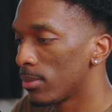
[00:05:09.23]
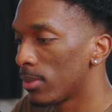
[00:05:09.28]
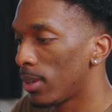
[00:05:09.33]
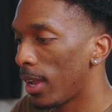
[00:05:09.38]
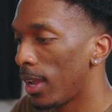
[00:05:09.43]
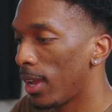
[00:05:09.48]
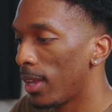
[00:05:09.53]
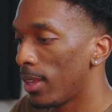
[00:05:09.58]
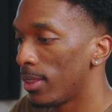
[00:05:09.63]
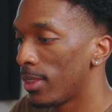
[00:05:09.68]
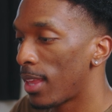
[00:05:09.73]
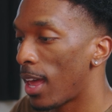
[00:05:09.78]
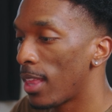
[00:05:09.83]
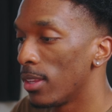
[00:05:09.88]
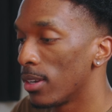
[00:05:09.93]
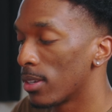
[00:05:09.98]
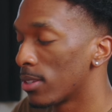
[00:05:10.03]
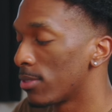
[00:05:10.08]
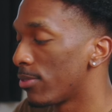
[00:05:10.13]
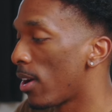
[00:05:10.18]
and that
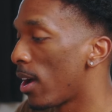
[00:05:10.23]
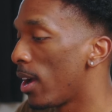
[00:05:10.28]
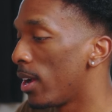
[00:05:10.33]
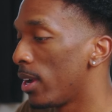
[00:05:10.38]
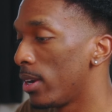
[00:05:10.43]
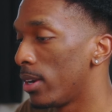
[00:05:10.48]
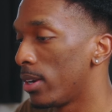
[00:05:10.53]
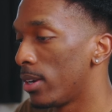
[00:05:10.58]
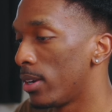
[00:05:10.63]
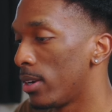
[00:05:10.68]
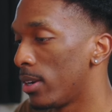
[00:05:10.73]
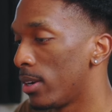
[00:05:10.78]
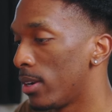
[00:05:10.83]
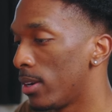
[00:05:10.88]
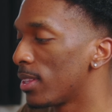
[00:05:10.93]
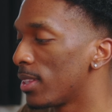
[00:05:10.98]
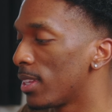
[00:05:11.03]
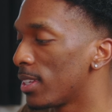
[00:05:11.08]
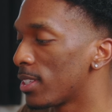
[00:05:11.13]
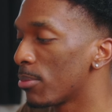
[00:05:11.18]
looks fire.
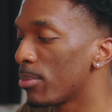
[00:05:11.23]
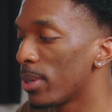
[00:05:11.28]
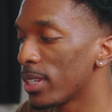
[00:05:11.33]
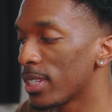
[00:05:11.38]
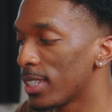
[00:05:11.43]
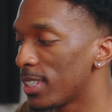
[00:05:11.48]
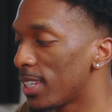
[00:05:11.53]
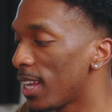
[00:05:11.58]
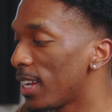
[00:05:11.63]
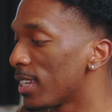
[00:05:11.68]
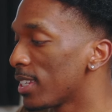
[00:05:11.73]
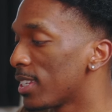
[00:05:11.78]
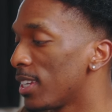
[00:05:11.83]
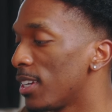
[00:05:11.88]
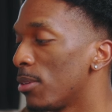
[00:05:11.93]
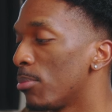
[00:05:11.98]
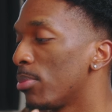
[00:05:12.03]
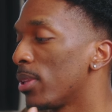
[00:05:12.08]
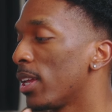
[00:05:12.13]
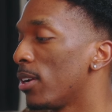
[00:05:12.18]
There's a bunch of settings here
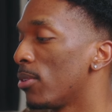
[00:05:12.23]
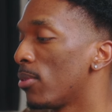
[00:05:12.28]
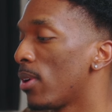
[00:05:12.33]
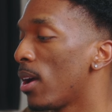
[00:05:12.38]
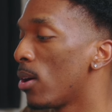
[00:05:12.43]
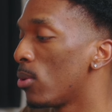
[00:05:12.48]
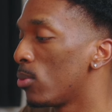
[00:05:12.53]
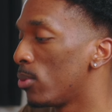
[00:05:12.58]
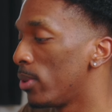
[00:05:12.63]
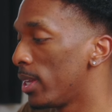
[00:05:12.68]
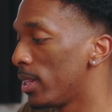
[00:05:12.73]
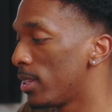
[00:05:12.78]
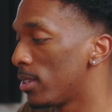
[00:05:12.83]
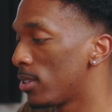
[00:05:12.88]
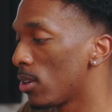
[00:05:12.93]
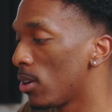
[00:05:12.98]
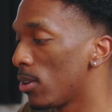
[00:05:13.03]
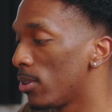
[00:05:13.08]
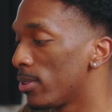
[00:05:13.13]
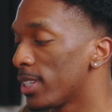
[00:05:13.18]
to play around with,
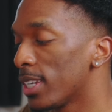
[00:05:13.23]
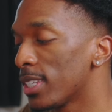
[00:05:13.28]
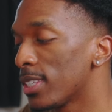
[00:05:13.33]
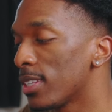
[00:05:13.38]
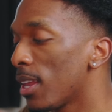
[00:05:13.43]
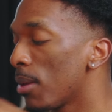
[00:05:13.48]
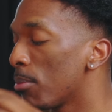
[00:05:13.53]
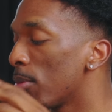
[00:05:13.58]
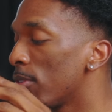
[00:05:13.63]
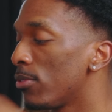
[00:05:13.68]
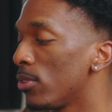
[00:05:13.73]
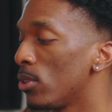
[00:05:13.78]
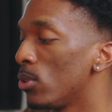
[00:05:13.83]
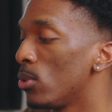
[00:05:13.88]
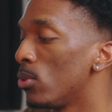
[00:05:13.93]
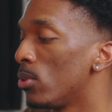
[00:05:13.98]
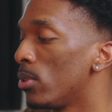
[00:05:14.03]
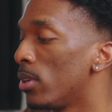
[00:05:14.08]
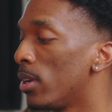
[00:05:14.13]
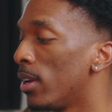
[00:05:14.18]
so just to name a
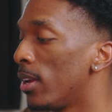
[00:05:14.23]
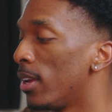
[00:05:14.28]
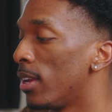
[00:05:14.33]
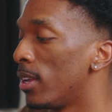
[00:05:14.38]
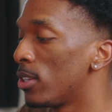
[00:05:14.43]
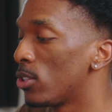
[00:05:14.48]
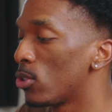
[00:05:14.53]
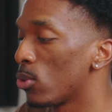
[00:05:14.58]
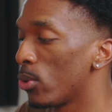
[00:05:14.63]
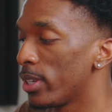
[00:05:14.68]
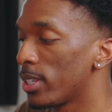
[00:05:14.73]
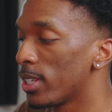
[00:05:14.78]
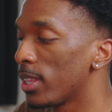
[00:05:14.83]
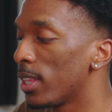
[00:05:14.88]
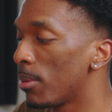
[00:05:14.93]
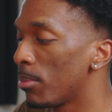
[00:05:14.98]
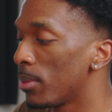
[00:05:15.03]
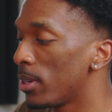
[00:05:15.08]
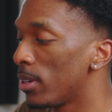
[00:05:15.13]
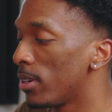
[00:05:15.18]
few, Source
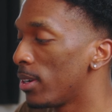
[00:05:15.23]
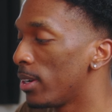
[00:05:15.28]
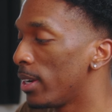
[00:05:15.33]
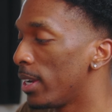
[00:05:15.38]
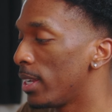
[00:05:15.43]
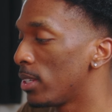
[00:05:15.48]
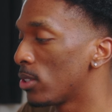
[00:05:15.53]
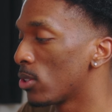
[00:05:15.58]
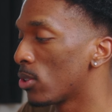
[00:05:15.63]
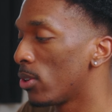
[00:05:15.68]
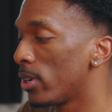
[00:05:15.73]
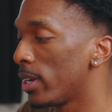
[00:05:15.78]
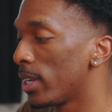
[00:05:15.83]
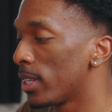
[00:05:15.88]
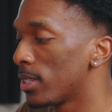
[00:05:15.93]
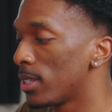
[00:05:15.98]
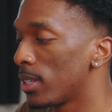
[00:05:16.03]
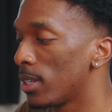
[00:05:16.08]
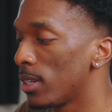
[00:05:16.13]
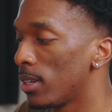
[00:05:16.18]
limiter is going
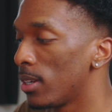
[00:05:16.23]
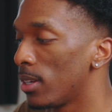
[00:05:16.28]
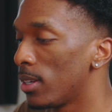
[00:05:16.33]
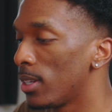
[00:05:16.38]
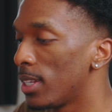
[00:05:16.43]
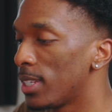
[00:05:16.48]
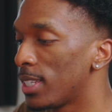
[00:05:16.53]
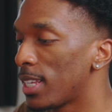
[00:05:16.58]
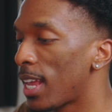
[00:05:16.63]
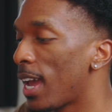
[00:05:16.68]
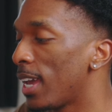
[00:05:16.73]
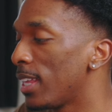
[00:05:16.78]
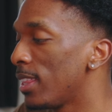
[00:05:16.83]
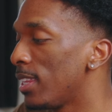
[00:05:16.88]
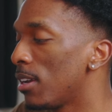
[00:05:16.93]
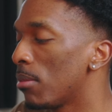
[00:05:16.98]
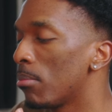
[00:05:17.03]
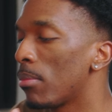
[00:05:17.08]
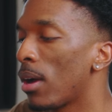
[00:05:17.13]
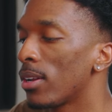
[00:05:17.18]
to decide
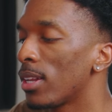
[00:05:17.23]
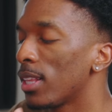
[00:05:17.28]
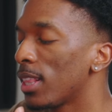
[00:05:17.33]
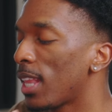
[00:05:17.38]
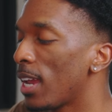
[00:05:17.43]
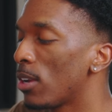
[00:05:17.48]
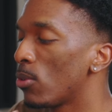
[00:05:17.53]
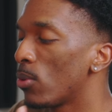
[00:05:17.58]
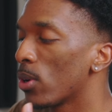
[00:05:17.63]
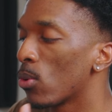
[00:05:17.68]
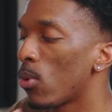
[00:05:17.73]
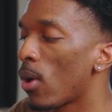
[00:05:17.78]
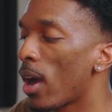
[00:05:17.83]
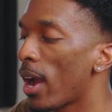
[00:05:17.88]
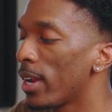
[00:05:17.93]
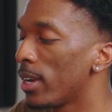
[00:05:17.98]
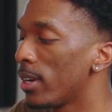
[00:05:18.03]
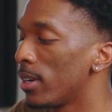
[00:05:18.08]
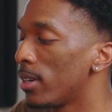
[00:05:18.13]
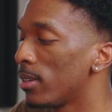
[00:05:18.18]
the amount of light
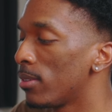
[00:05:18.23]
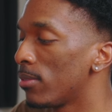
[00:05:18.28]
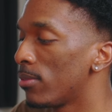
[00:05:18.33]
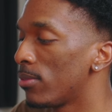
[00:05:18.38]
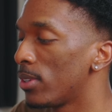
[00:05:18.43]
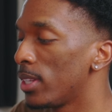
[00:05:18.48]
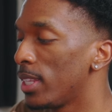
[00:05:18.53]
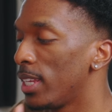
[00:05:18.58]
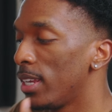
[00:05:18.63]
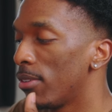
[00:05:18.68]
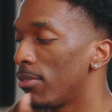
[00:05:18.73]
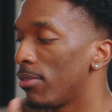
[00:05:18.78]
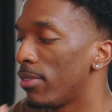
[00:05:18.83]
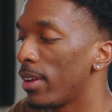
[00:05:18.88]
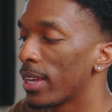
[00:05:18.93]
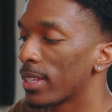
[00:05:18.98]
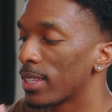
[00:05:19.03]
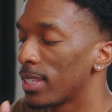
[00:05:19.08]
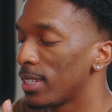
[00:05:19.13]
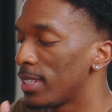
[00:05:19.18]
required for the
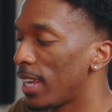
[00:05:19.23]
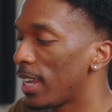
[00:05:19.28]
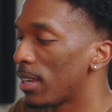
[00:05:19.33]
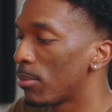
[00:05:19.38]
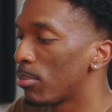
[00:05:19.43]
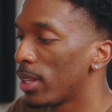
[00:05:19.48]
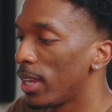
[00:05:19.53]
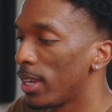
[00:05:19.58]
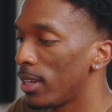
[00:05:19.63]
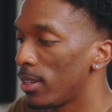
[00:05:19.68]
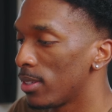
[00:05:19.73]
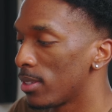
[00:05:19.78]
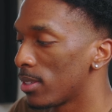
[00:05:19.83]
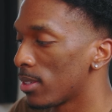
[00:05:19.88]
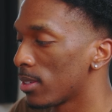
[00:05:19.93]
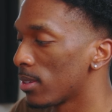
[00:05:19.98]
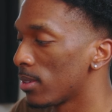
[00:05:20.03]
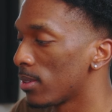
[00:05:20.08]
effect to take place.